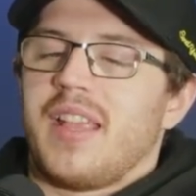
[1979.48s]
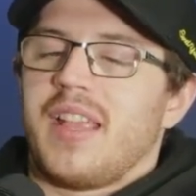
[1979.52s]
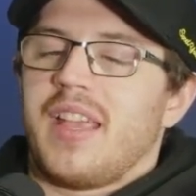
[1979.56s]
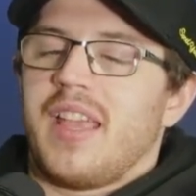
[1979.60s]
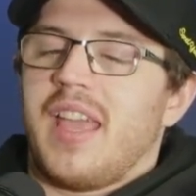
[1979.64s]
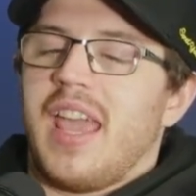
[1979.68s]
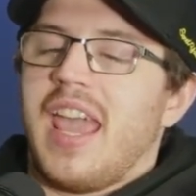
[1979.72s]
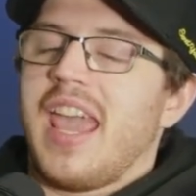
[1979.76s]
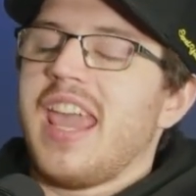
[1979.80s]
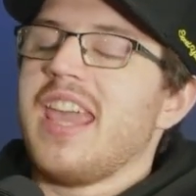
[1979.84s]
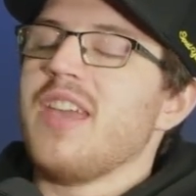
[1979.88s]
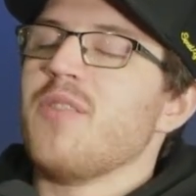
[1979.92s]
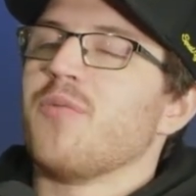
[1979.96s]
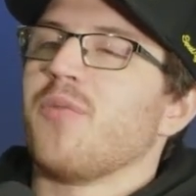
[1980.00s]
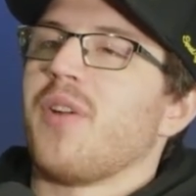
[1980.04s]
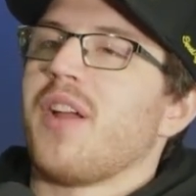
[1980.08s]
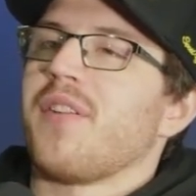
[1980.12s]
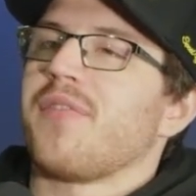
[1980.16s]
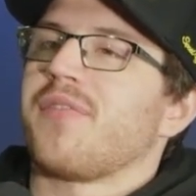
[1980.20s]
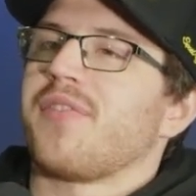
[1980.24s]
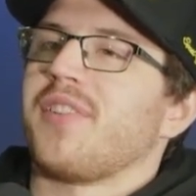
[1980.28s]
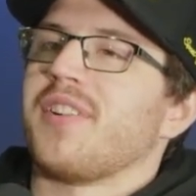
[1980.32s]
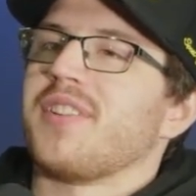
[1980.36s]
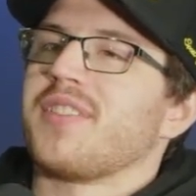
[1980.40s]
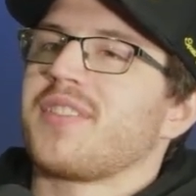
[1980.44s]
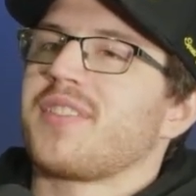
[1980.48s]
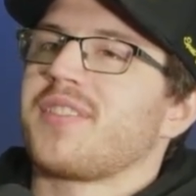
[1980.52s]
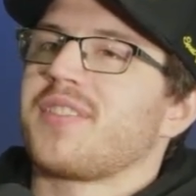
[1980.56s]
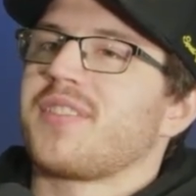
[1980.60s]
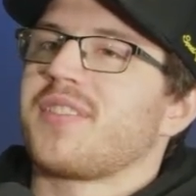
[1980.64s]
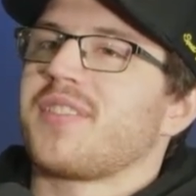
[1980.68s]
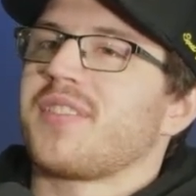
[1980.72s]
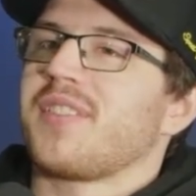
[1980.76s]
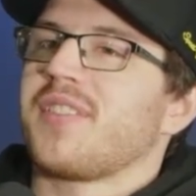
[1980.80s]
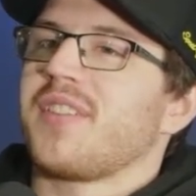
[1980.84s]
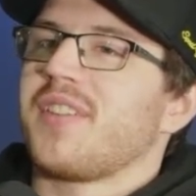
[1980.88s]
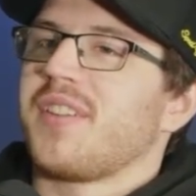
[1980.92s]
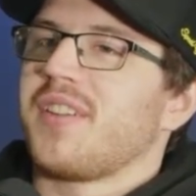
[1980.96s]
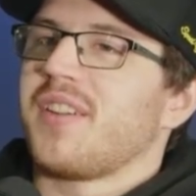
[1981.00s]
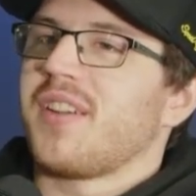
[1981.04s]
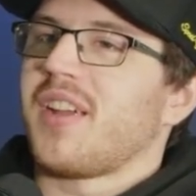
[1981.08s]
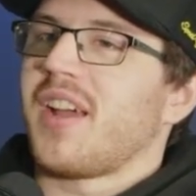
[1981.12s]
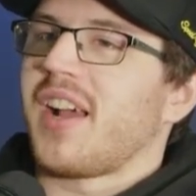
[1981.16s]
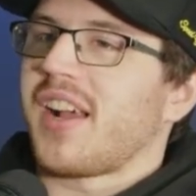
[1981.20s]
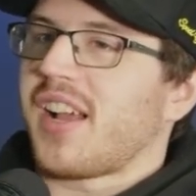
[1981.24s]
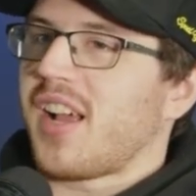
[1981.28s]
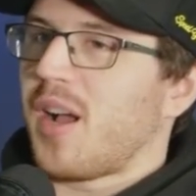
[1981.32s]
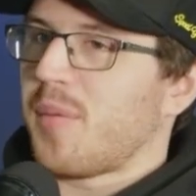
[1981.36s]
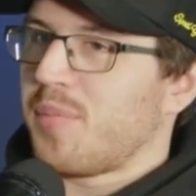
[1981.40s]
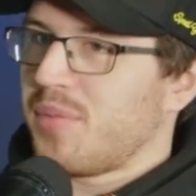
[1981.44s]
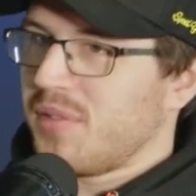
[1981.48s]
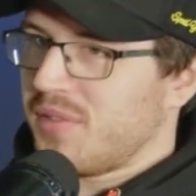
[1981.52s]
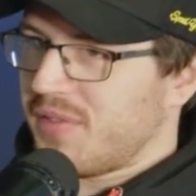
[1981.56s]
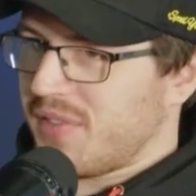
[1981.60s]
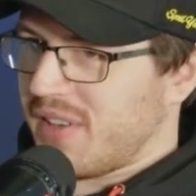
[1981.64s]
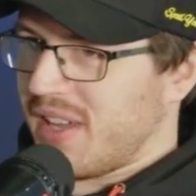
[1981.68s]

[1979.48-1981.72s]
he referenced a couple of